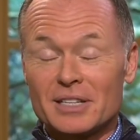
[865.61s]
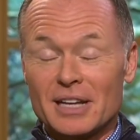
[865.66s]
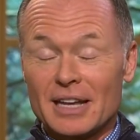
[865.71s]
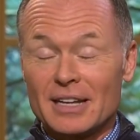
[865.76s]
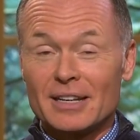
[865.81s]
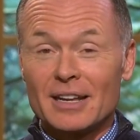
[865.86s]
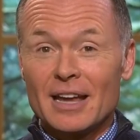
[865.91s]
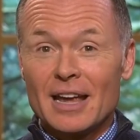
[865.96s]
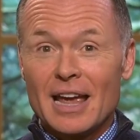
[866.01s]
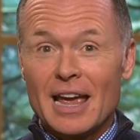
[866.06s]

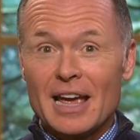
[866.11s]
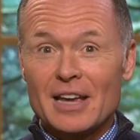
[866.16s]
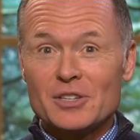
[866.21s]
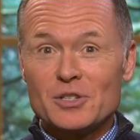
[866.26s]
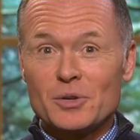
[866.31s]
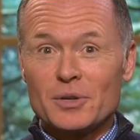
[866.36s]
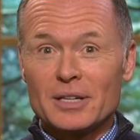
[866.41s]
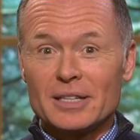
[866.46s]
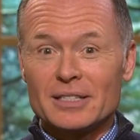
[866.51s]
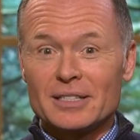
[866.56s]
And
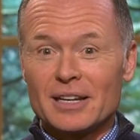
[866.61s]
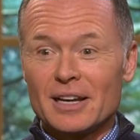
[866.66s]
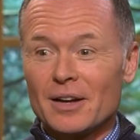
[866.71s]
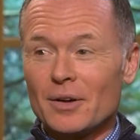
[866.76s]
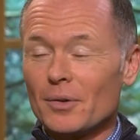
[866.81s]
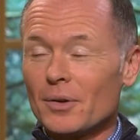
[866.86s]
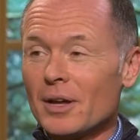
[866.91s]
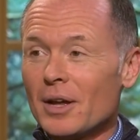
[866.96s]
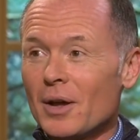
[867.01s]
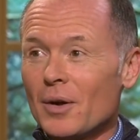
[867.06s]
as you can
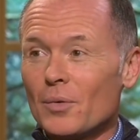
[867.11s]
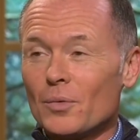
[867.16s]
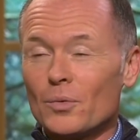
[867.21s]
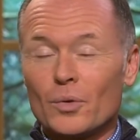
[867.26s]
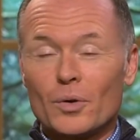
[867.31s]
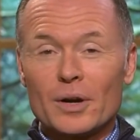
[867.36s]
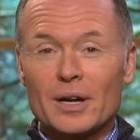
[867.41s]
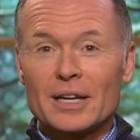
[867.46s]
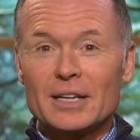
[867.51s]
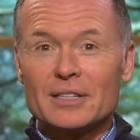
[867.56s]
tell,
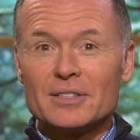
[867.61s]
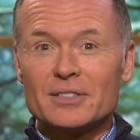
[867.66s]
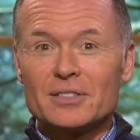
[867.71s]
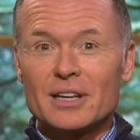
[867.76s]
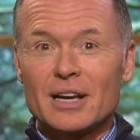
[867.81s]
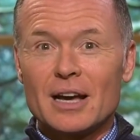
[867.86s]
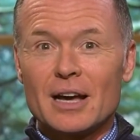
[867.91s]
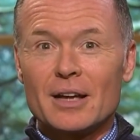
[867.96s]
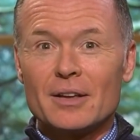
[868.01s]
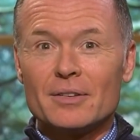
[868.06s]
Roy is
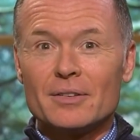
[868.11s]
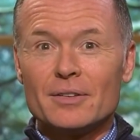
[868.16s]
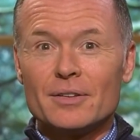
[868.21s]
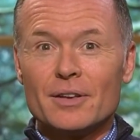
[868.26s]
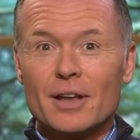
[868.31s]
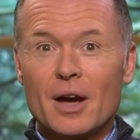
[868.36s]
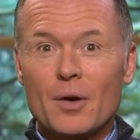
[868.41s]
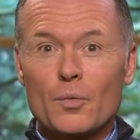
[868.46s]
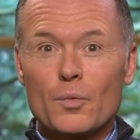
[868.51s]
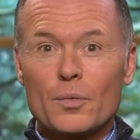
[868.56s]
uh,
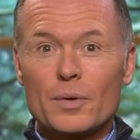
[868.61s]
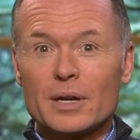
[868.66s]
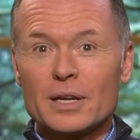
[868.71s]
not.